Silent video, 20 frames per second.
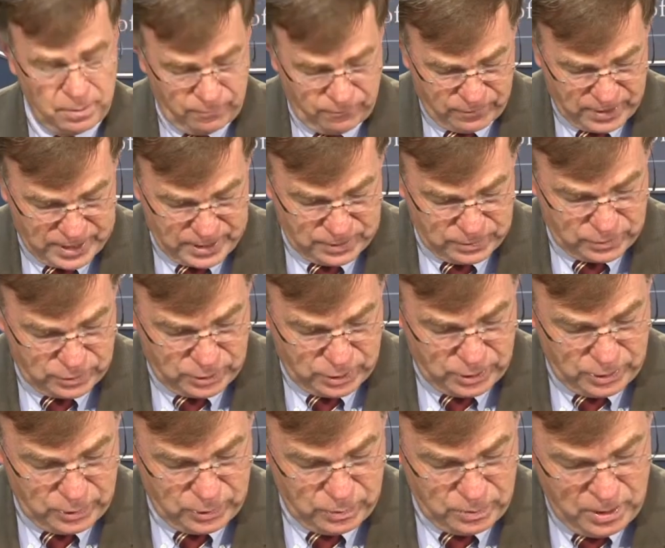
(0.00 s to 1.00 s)
Phase
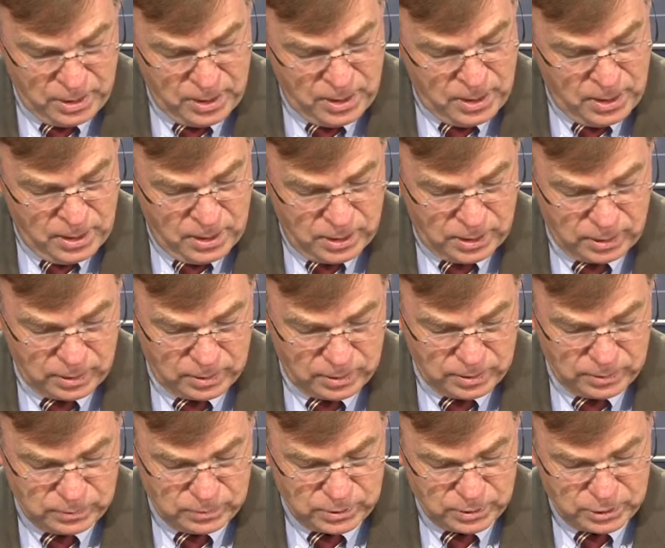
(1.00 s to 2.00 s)
2
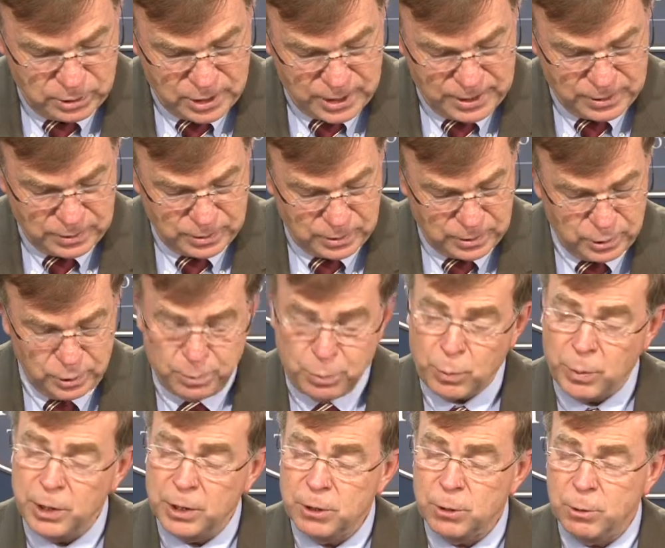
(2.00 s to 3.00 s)
includes the adjacent
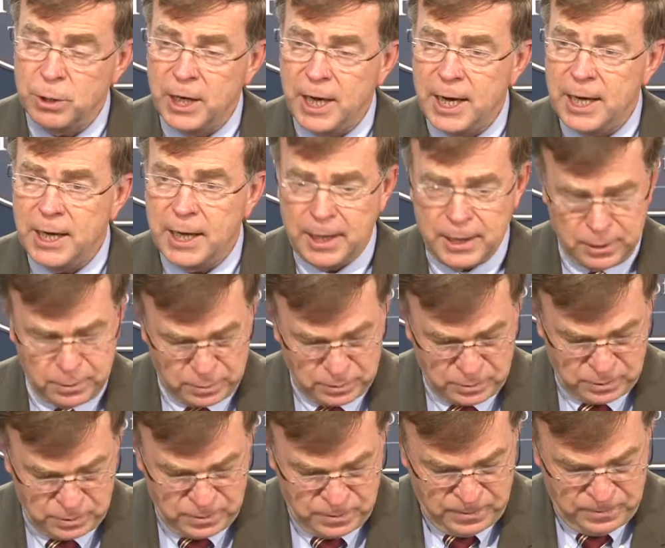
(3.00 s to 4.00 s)
2.38
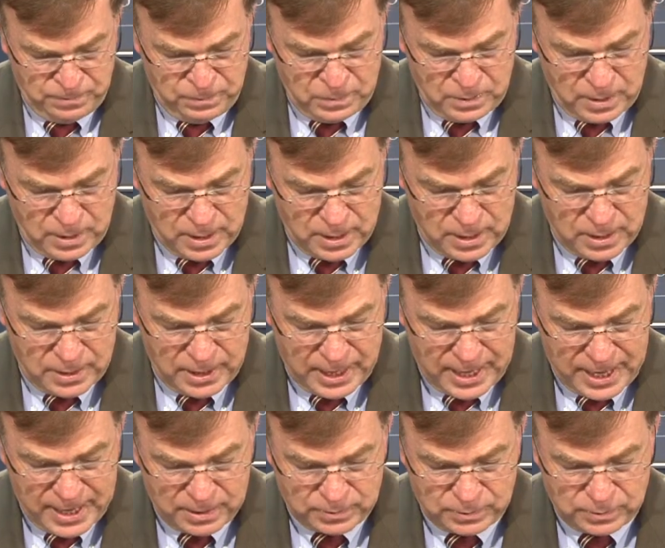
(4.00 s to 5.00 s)
acres that
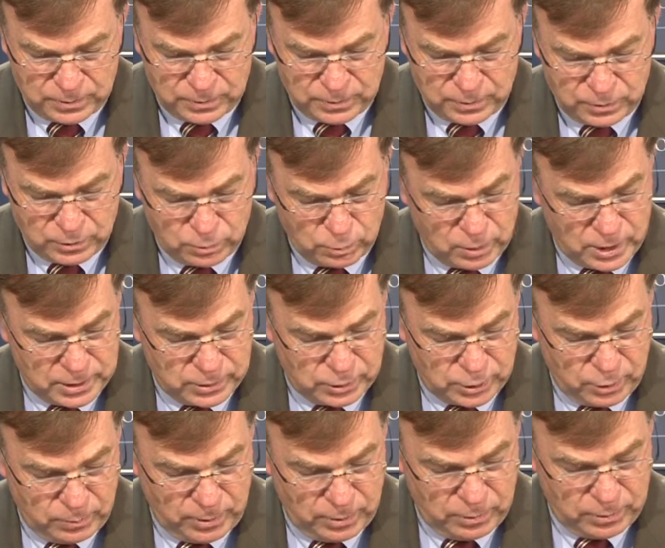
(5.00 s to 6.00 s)
houses the Scruggs
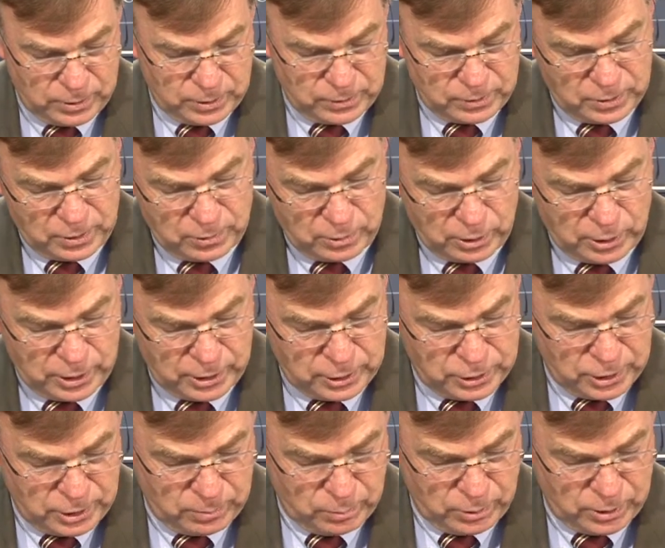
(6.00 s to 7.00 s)
Community Center and
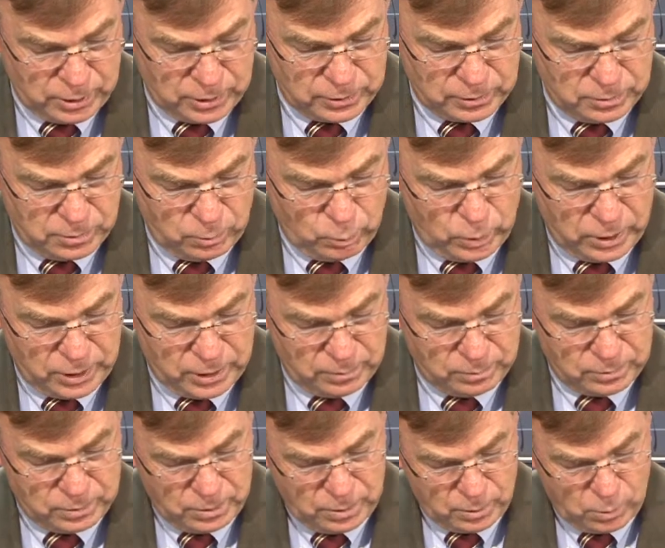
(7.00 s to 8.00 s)
Jim
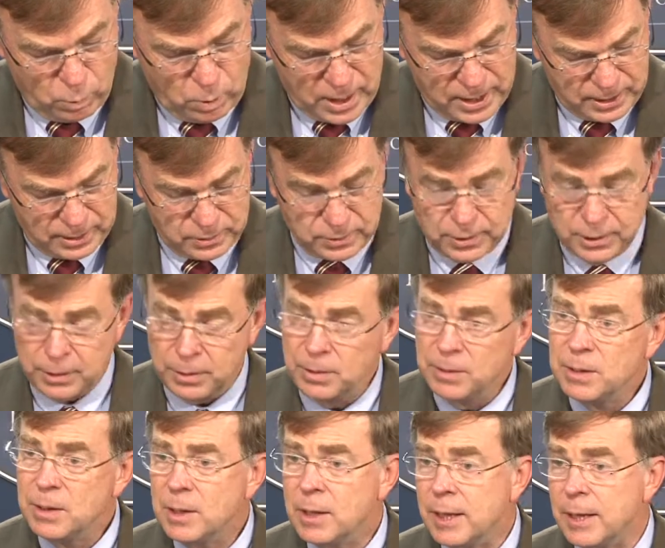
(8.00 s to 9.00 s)
Williams Aquatic Center.